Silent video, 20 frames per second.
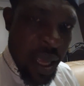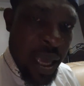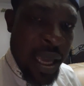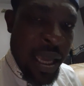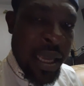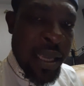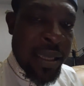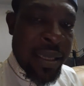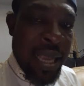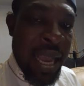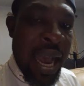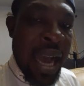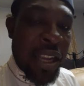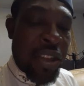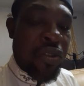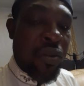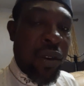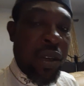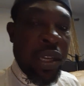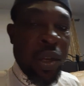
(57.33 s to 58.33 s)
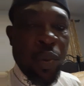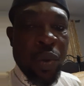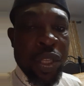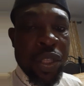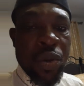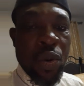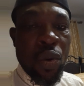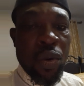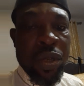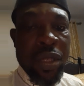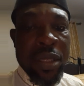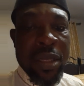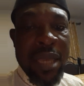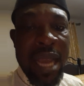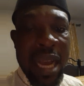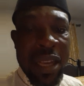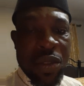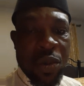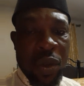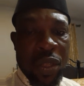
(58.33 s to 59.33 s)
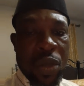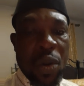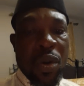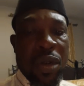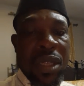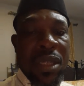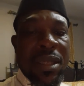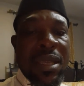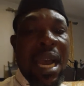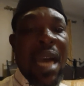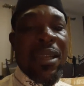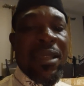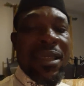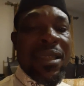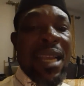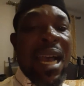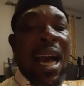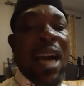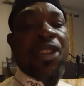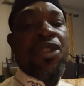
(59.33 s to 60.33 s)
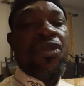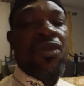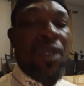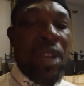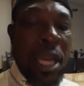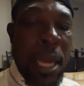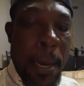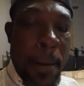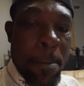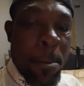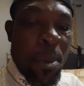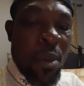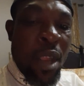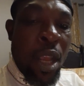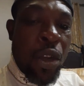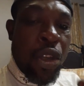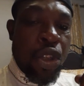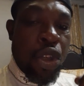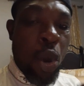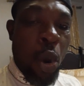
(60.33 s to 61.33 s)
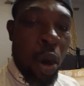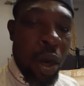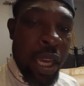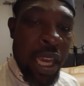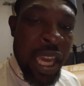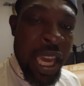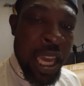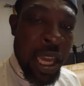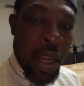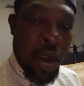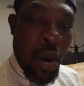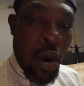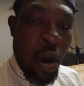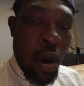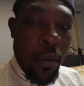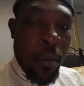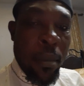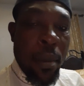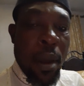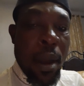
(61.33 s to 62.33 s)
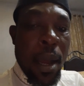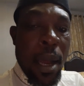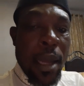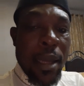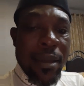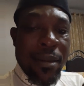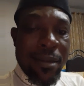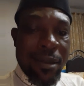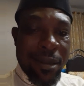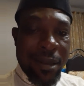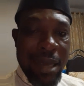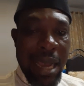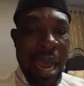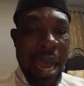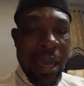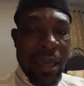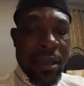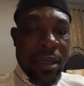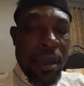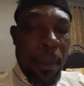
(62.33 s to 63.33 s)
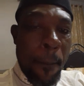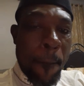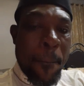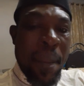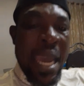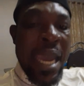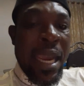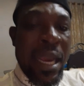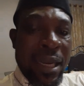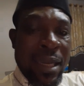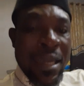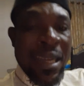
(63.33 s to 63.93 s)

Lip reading: is actually withholding tax? Withholding tax is actually your income tax paid